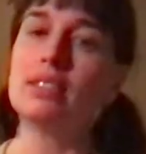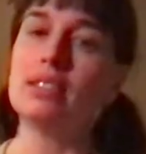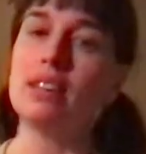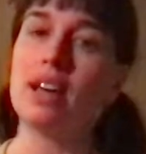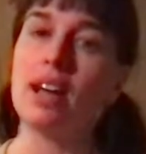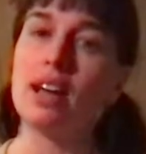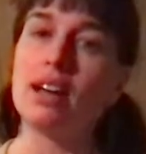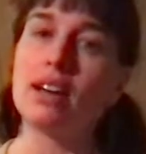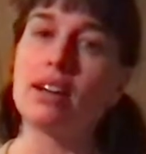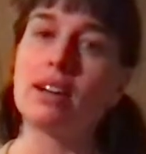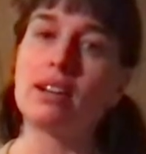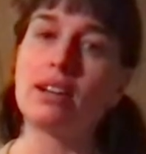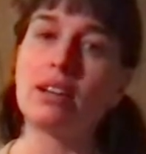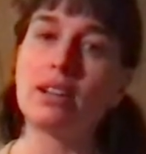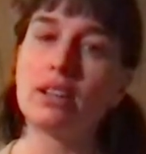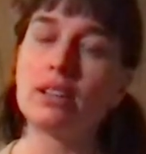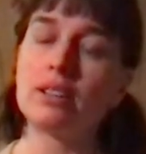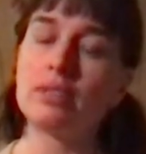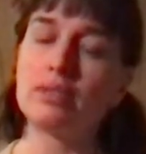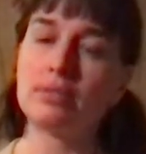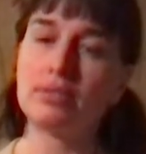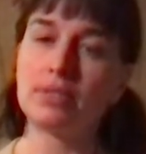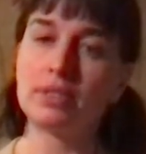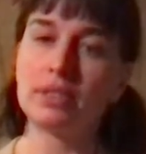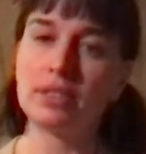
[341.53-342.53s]
tech,
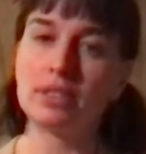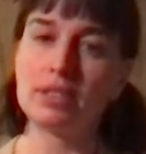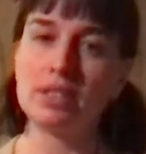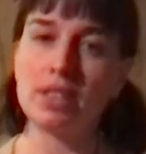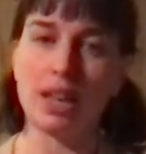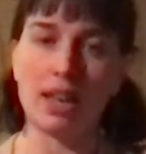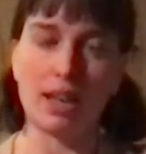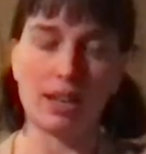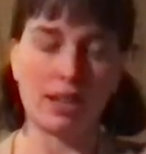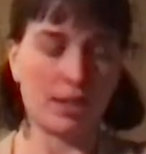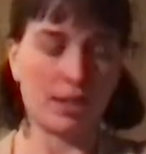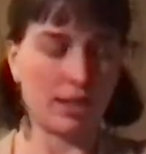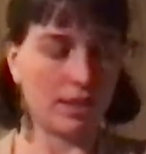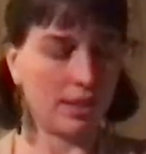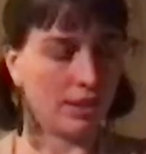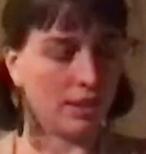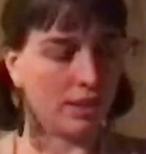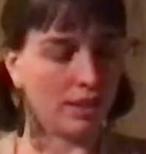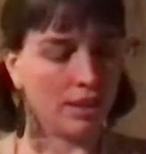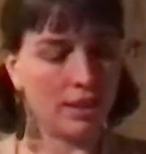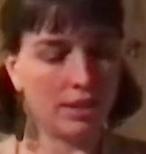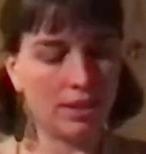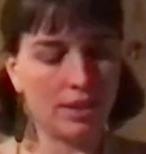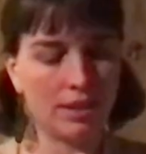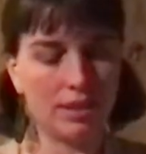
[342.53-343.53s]
tech,
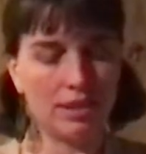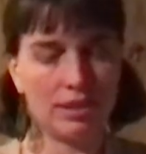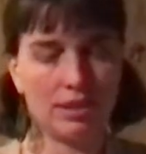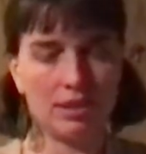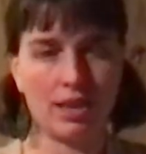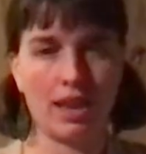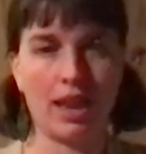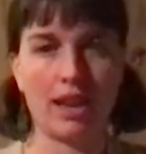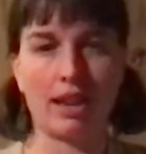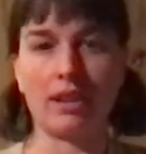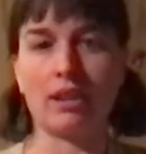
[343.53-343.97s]
tech.